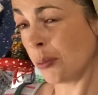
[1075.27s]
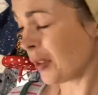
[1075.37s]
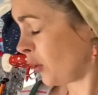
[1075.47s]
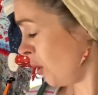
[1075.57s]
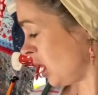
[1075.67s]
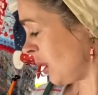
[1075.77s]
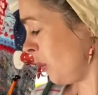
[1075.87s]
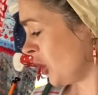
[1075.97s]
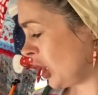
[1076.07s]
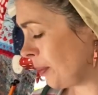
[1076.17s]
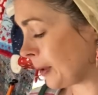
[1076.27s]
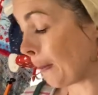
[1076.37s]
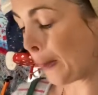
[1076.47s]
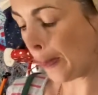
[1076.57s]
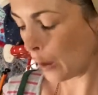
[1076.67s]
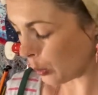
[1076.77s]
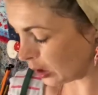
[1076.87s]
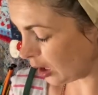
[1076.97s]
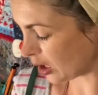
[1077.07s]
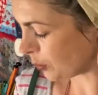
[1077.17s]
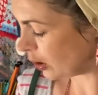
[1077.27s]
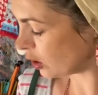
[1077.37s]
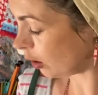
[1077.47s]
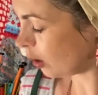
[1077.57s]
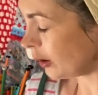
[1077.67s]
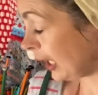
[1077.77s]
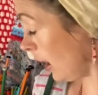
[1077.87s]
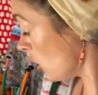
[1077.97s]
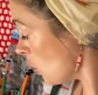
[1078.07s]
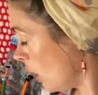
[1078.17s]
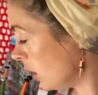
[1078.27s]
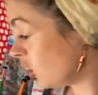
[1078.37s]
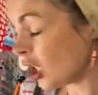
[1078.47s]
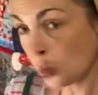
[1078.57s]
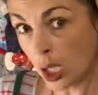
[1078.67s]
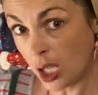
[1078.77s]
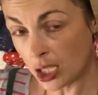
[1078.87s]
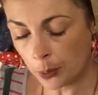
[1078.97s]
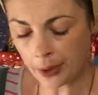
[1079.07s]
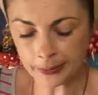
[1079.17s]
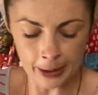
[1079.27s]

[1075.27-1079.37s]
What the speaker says: Of course there's more tubes. One last one. Oh yeah, just one last one.